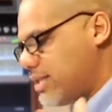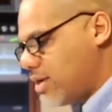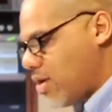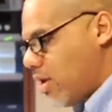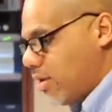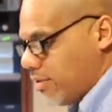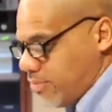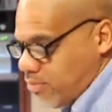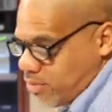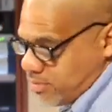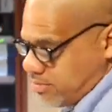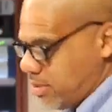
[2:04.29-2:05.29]
to call,
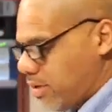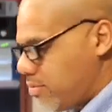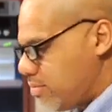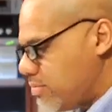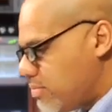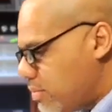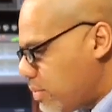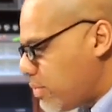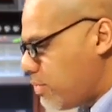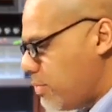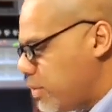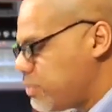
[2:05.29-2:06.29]

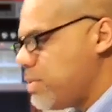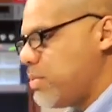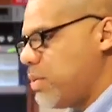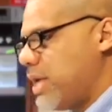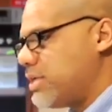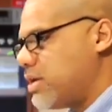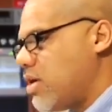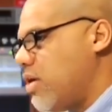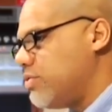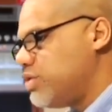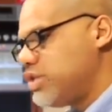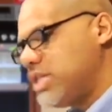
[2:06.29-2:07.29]
most people like to
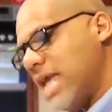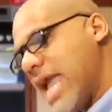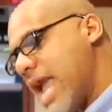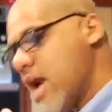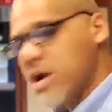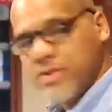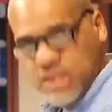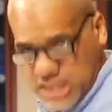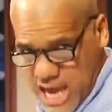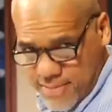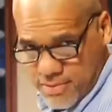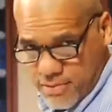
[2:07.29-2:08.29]
call just the air at the
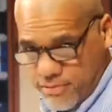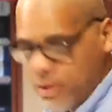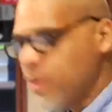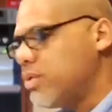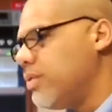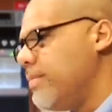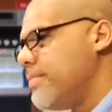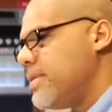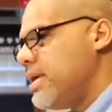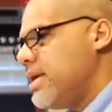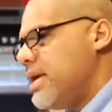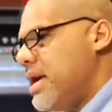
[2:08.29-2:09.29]
top of the vocal.
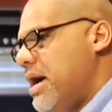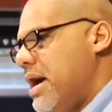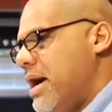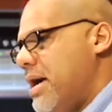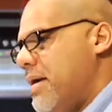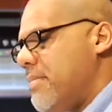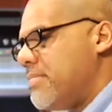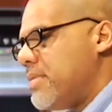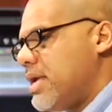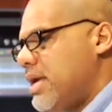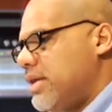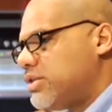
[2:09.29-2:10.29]

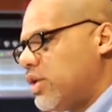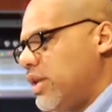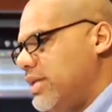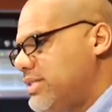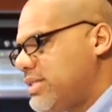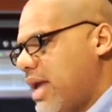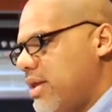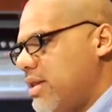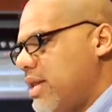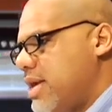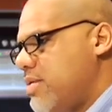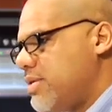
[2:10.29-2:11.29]
So let's
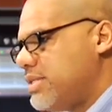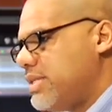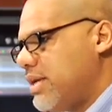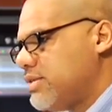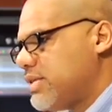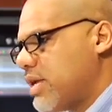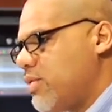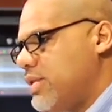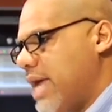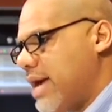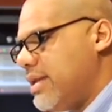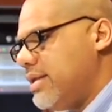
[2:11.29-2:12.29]
hear what it sounds like
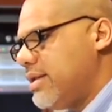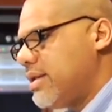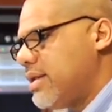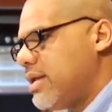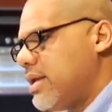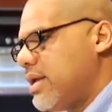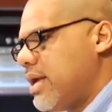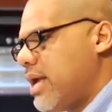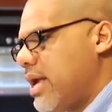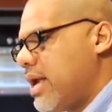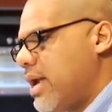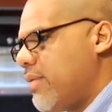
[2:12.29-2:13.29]
without it,
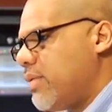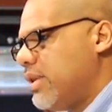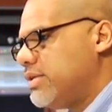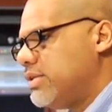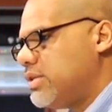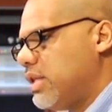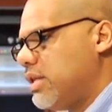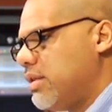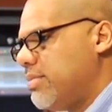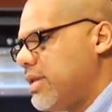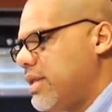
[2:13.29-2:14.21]
and we'll listen to a little bit